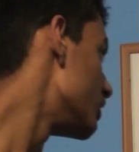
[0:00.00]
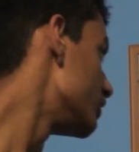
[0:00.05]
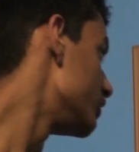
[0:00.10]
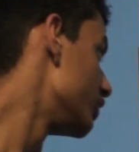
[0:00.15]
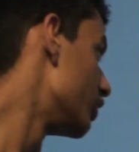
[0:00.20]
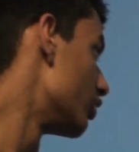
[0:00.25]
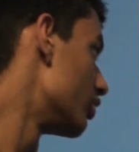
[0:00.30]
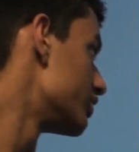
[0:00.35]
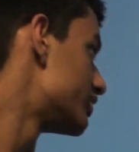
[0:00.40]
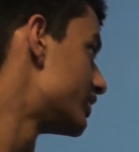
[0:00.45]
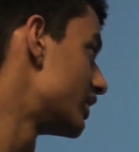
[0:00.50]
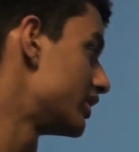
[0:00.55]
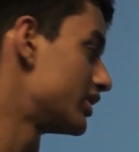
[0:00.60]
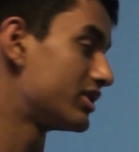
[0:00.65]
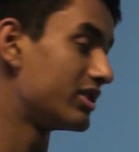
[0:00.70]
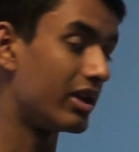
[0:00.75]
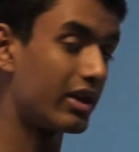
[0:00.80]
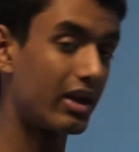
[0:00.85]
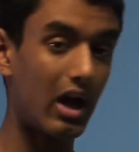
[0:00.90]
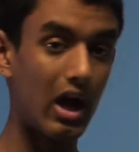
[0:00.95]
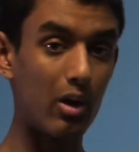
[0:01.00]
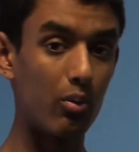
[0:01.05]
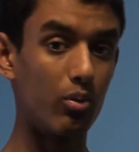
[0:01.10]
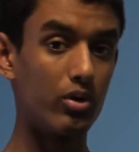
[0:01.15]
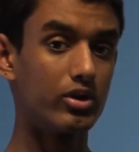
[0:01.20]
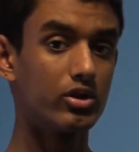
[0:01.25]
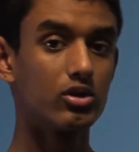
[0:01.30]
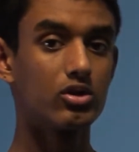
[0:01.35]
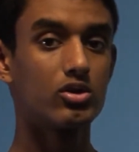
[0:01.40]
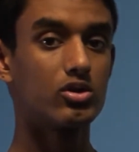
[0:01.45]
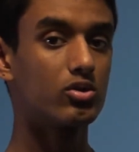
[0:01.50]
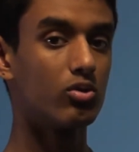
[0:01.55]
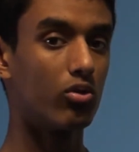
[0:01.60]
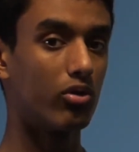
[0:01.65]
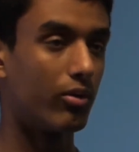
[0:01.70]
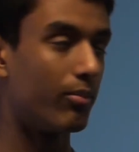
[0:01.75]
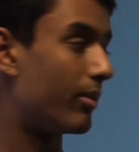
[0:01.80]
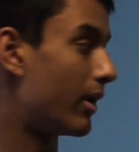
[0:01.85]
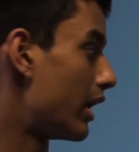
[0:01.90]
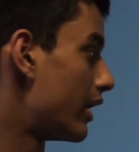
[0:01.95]
a sentence like, I went to the store
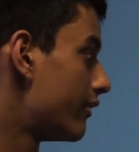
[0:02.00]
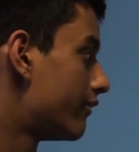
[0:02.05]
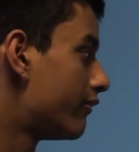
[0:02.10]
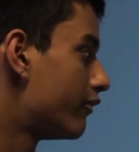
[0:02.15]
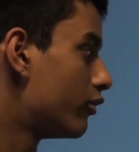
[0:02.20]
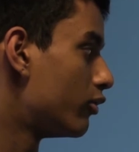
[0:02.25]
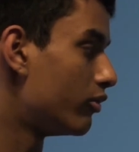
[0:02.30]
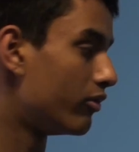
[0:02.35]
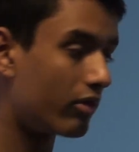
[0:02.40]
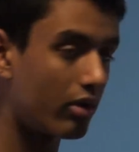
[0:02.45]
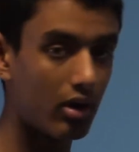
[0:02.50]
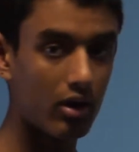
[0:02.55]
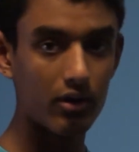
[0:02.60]
to buy food,